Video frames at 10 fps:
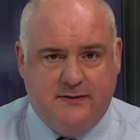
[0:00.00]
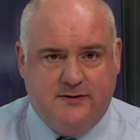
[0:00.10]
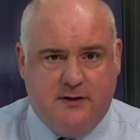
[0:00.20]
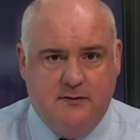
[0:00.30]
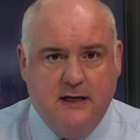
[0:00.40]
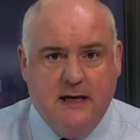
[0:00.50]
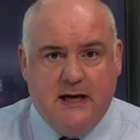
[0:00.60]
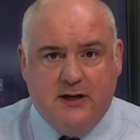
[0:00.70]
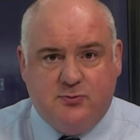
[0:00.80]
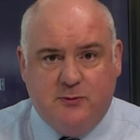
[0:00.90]
So,
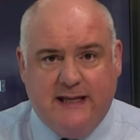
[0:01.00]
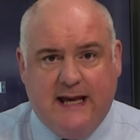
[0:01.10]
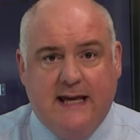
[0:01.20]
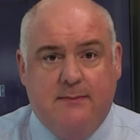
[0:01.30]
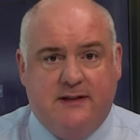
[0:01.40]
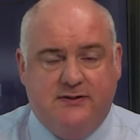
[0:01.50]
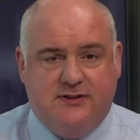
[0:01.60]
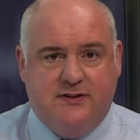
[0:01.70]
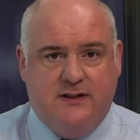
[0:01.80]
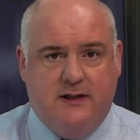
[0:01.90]
as we came
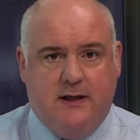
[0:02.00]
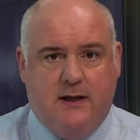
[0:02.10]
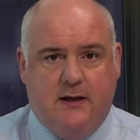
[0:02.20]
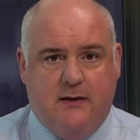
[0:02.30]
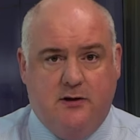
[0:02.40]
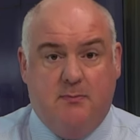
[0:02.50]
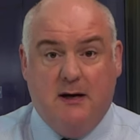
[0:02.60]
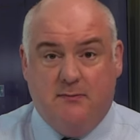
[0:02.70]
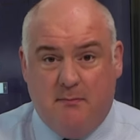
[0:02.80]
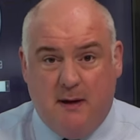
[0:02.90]
into the year, you
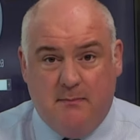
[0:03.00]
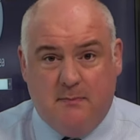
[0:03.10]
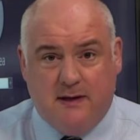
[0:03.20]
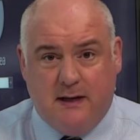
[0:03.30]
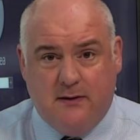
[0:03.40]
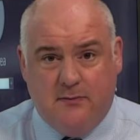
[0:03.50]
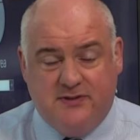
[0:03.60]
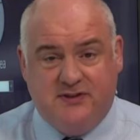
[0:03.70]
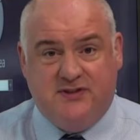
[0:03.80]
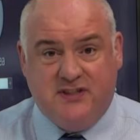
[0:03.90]
might remember that there were
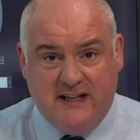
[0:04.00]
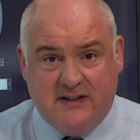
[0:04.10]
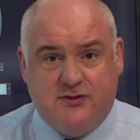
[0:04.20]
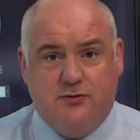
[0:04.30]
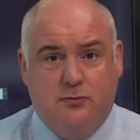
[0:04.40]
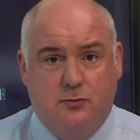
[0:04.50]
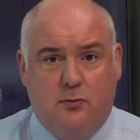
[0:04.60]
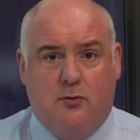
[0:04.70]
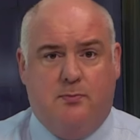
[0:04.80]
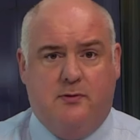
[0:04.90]
six
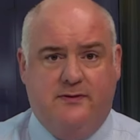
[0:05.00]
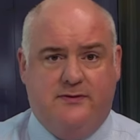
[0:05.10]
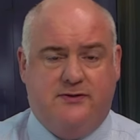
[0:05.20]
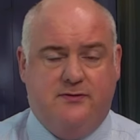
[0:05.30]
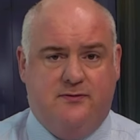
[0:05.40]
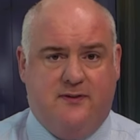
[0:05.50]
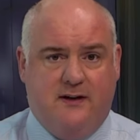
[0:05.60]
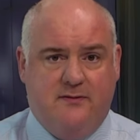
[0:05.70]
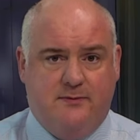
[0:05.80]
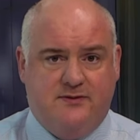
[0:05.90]

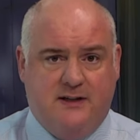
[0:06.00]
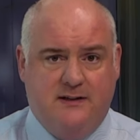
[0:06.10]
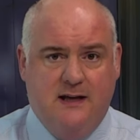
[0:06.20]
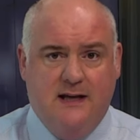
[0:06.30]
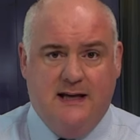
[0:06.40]
0.25%